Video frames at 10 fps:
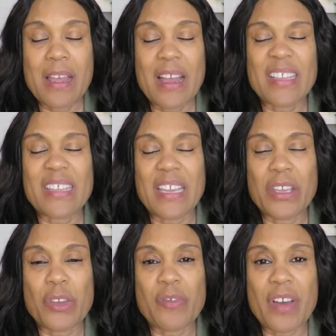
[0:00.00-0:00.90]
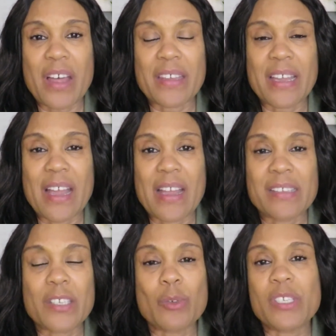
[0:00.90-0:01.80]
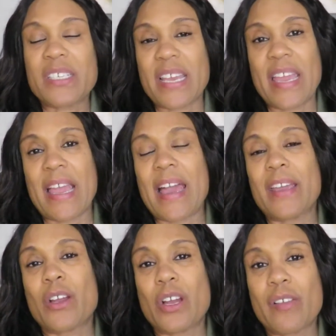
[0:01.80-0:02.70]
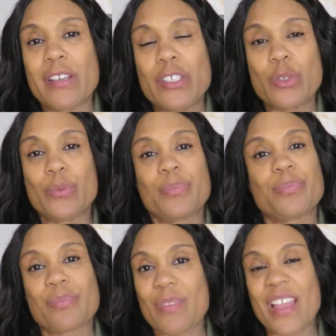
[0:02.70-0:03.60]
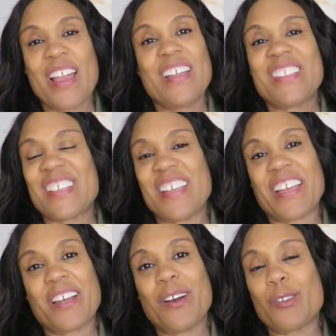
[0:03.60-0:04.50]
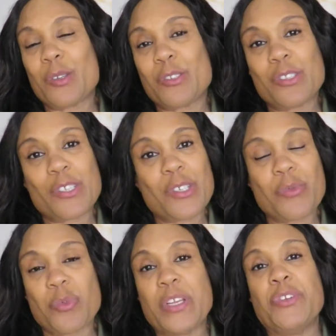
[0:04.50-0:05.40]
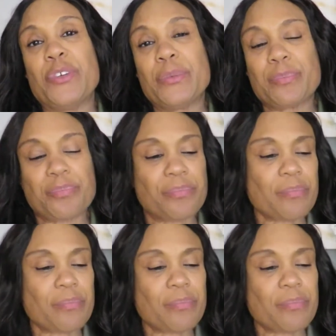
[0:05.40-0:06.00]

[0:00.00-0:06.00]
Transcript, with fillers: I thank you, Father God. So today I encourage you to let go, to, to surrender